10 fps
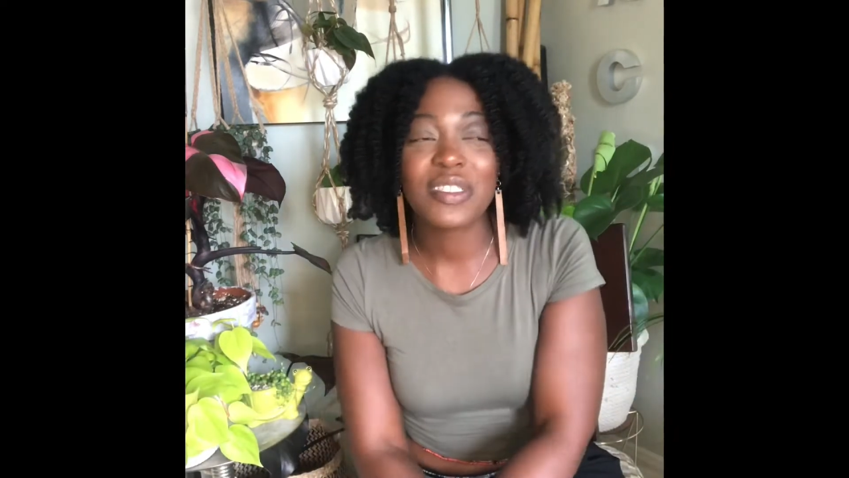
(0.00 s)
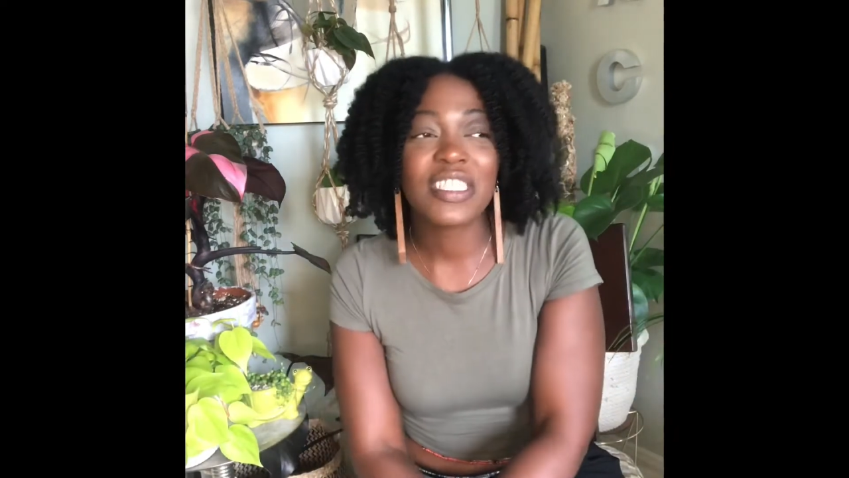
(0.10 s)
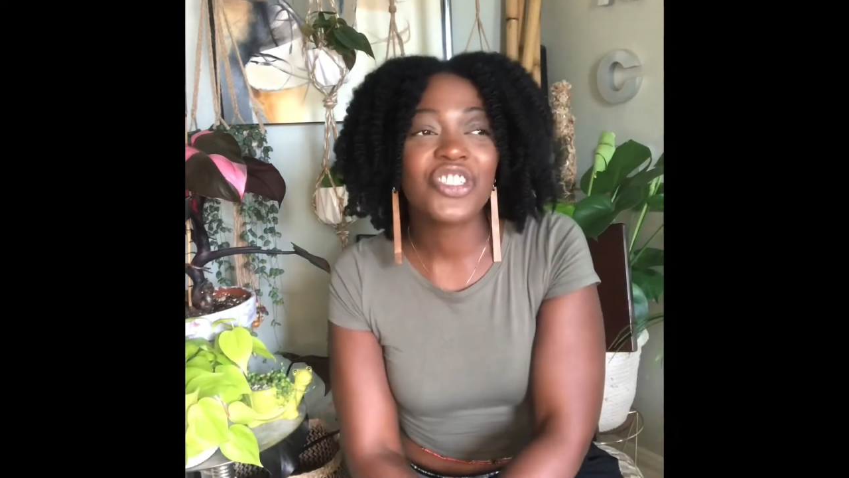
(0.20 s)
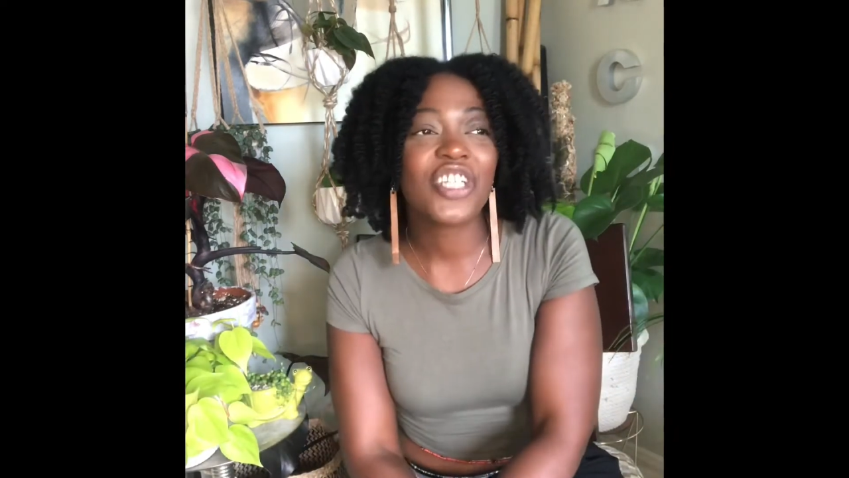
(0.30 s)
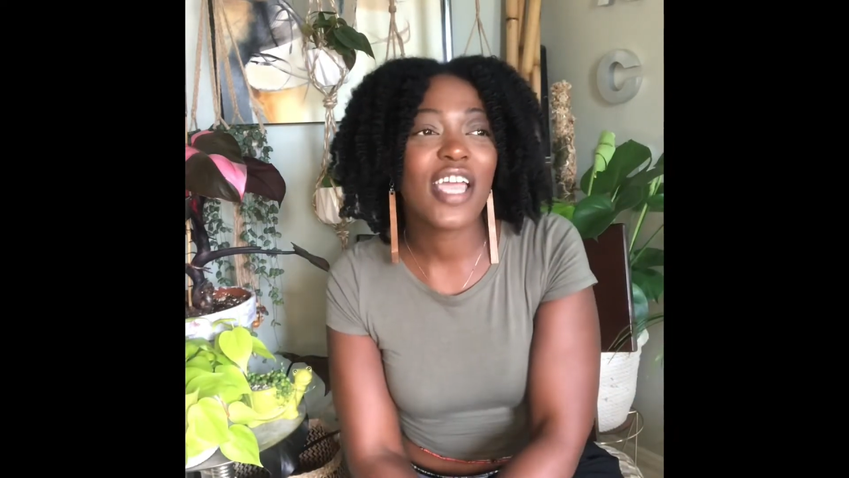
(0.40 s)

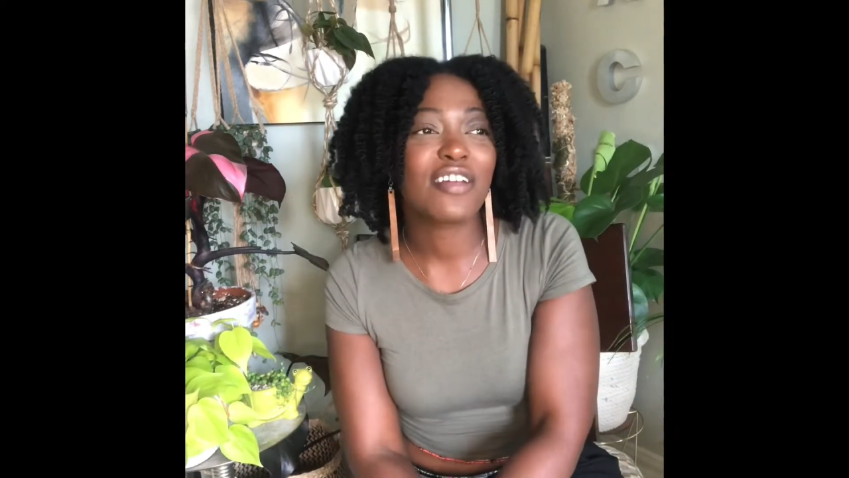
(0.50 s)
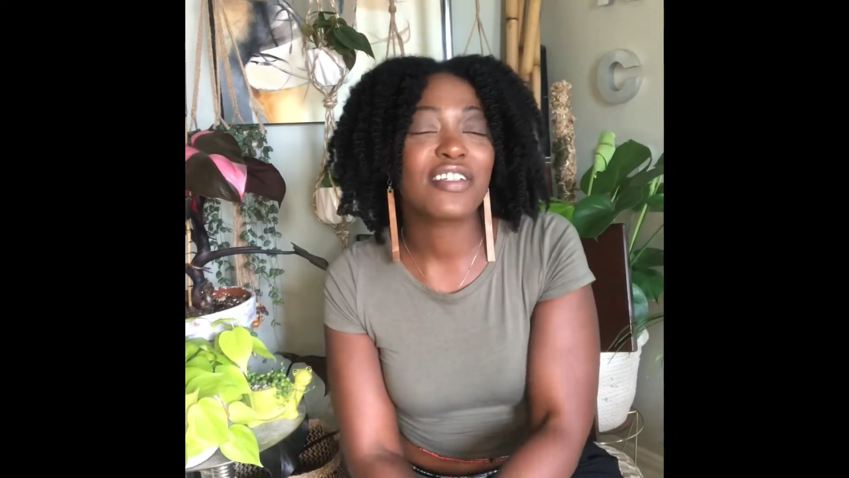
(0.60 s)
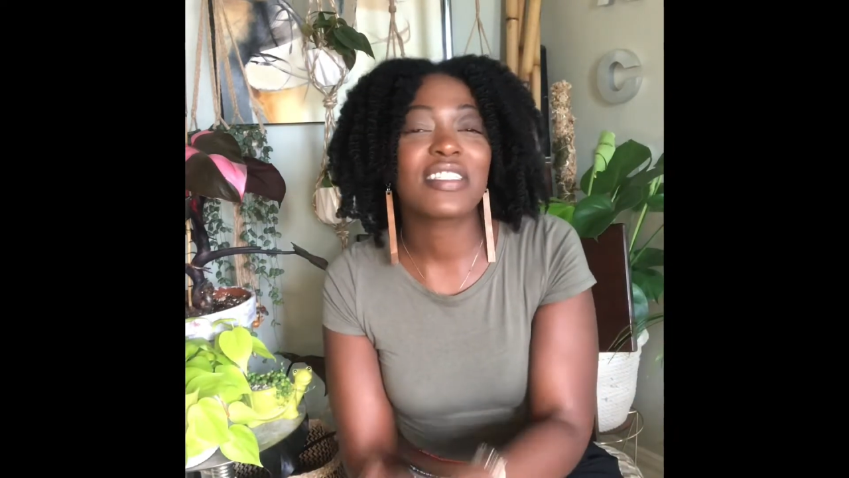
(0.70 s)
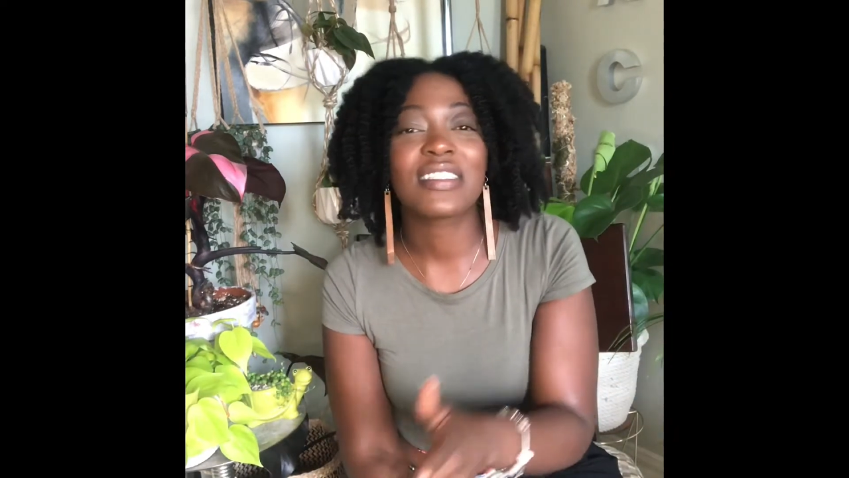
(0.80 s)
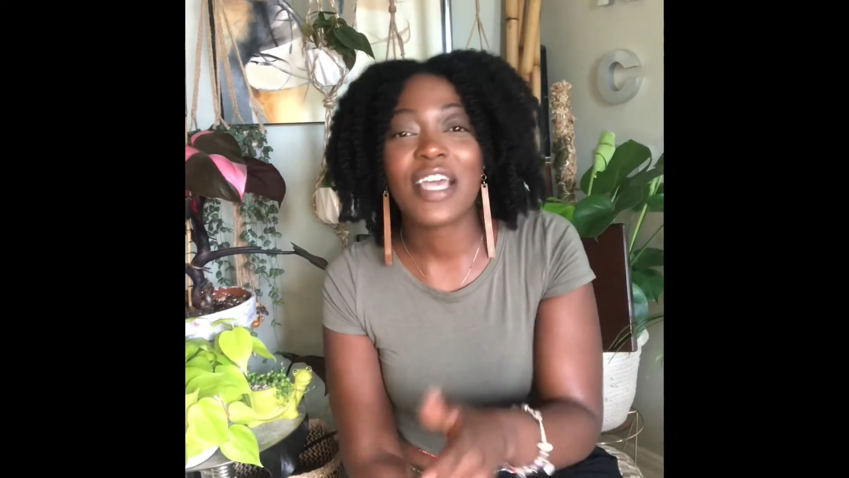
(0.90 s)
This channel
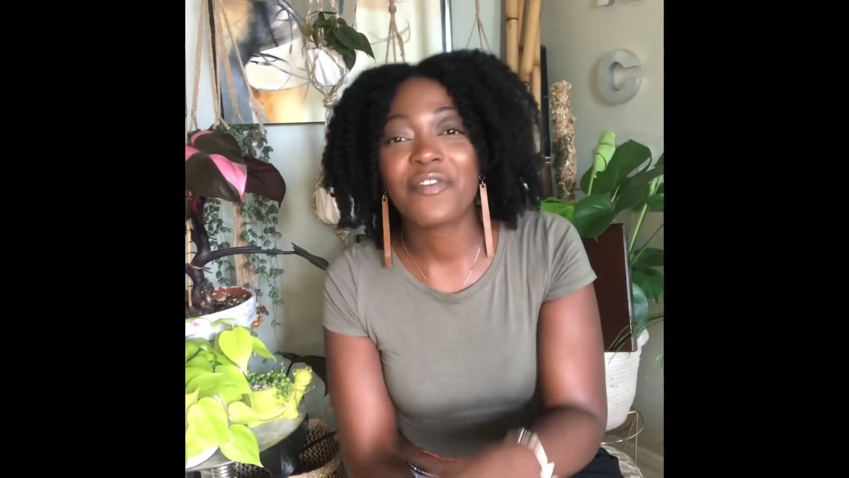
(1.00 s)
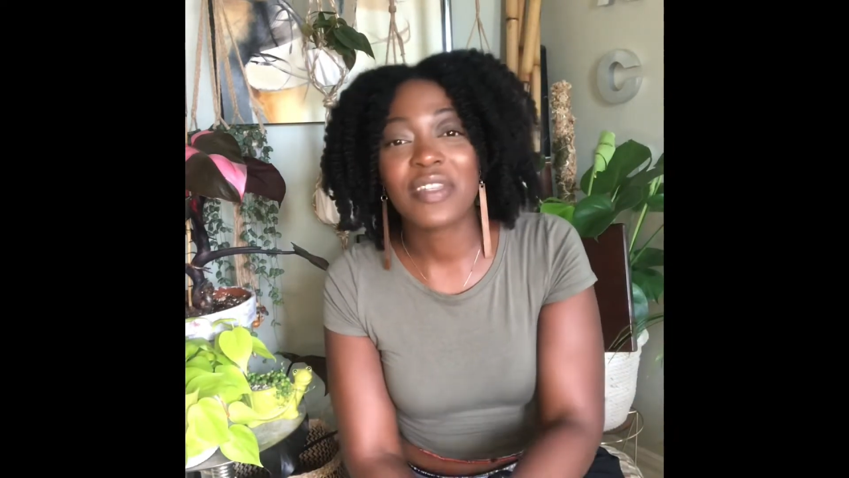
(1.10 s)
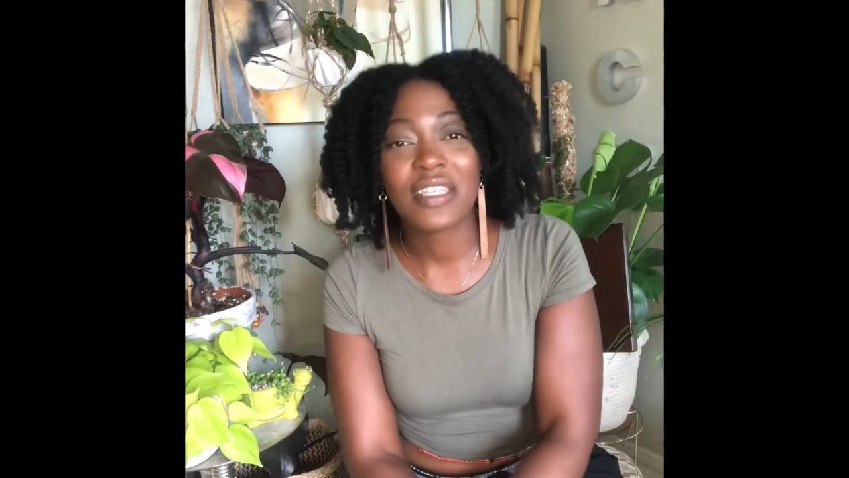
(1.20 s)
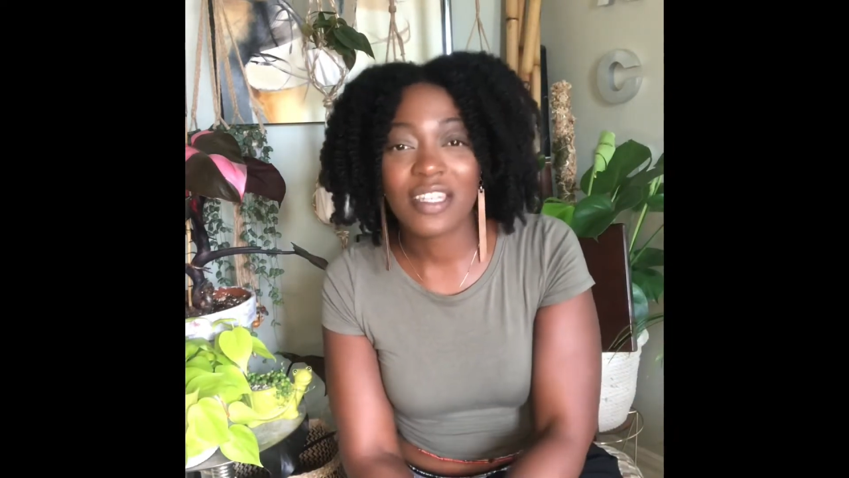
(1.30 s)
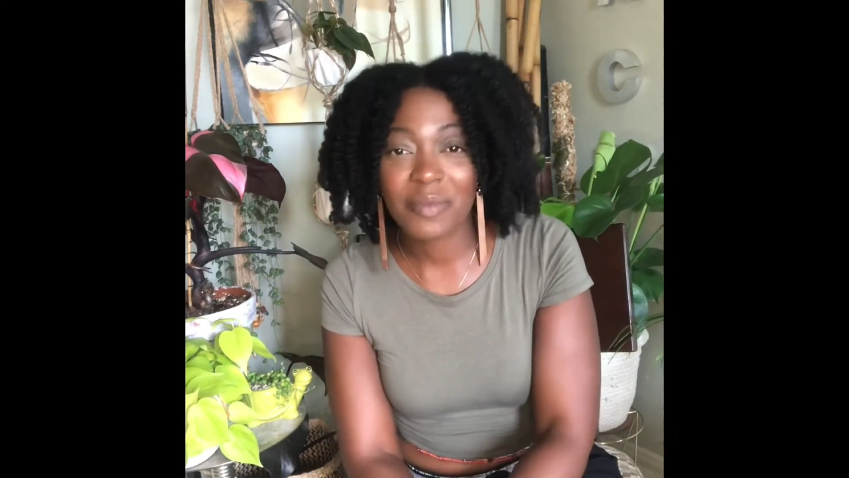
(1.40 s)
is
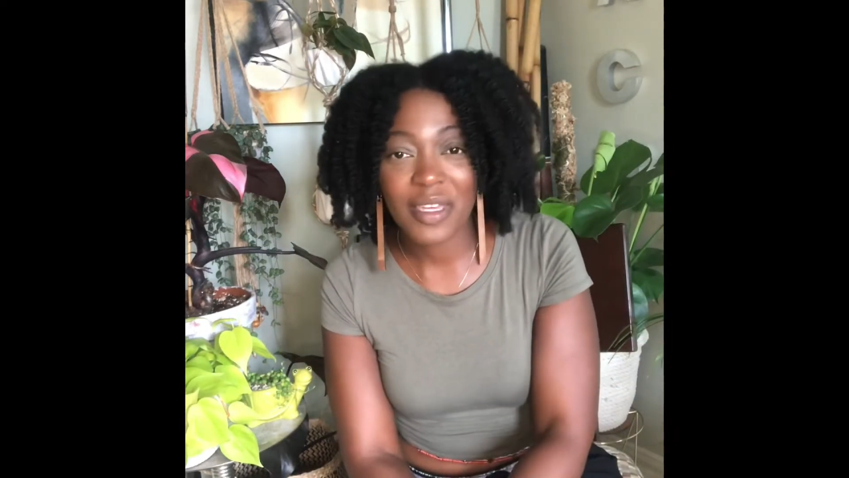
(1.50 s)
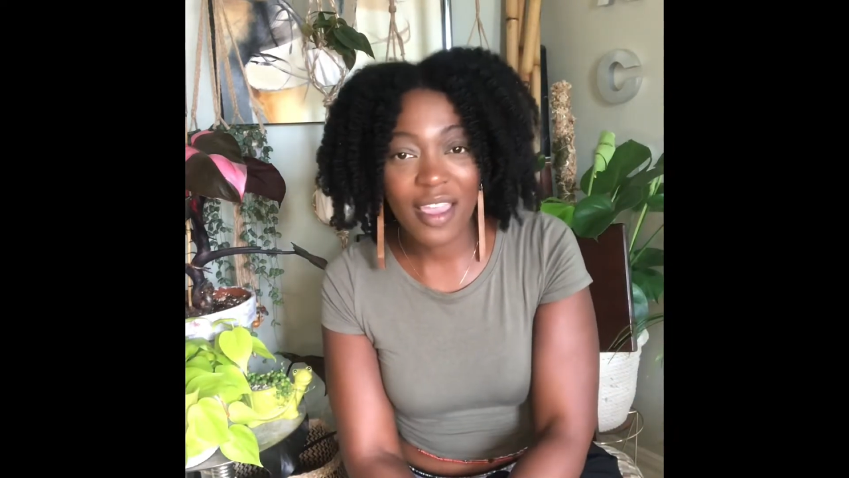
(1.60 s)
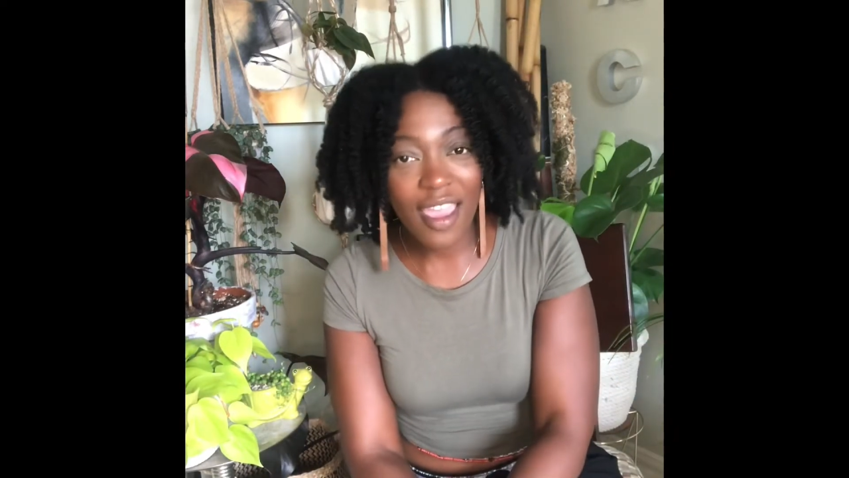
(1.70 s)
definitely going to be a